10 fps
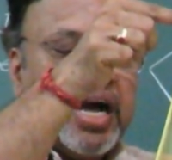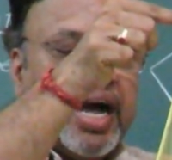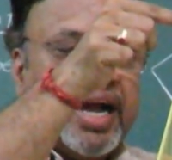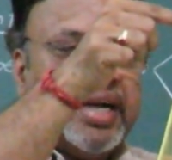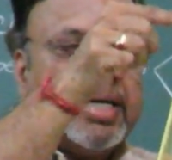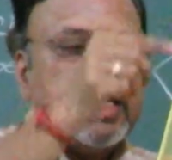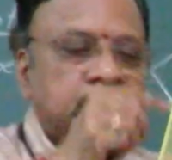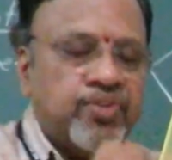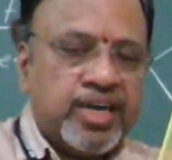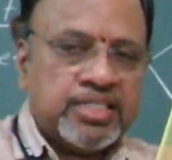
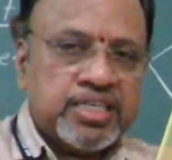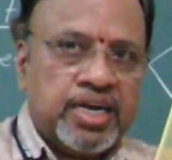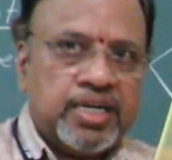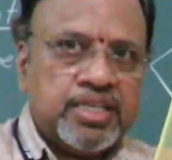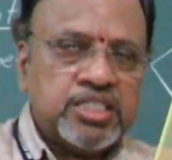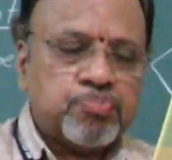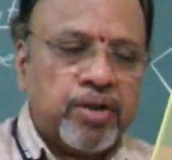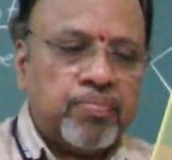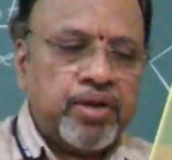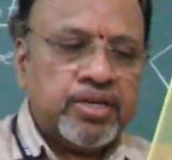and we consider this
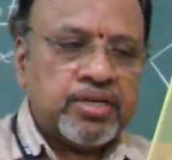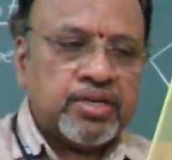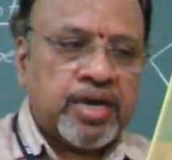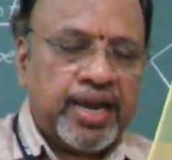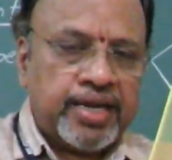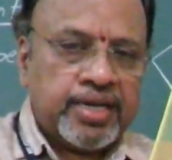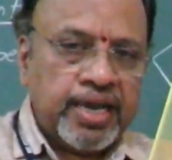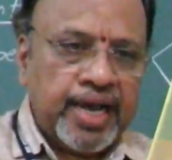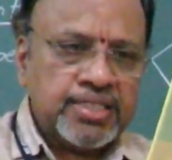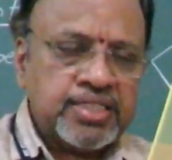pyramid correctly
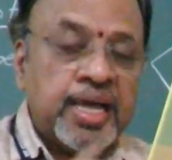as